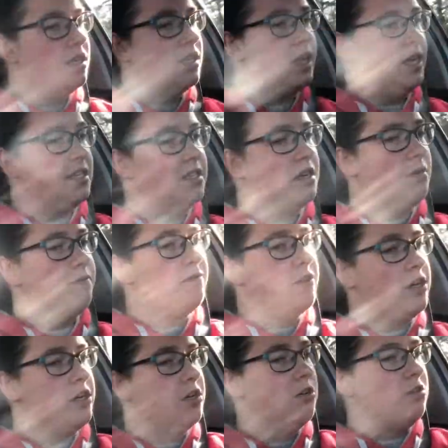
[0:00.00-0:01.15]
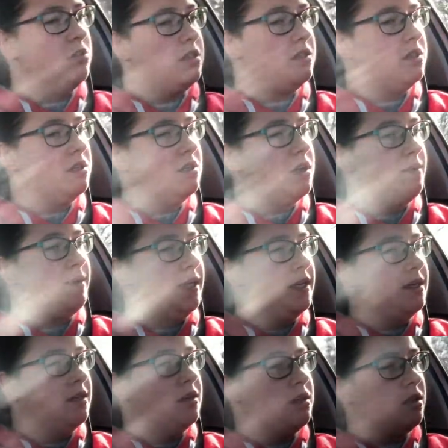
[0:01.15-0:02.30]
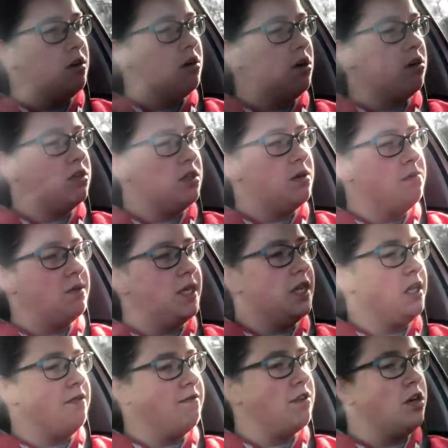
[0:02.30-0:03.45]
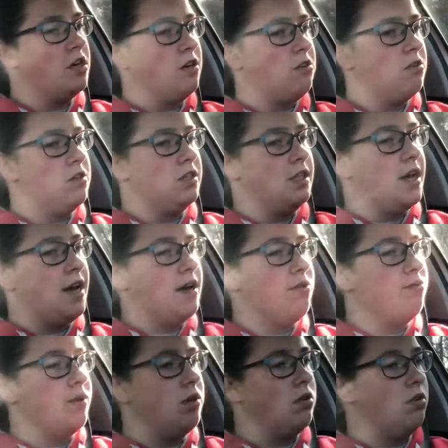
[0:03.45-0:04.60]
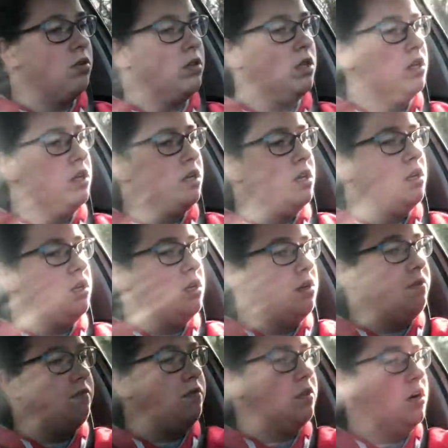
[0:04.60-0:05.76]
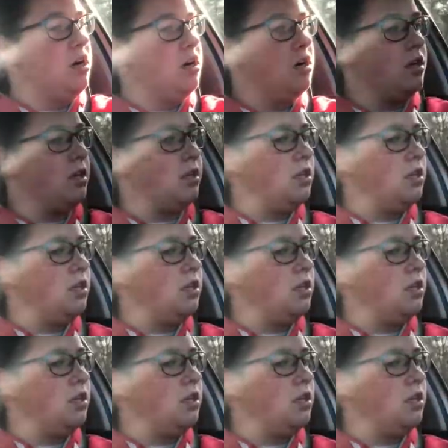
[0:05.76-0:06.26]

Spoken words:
Like some vloggers, I mean, there are some daily vloggers that will vlog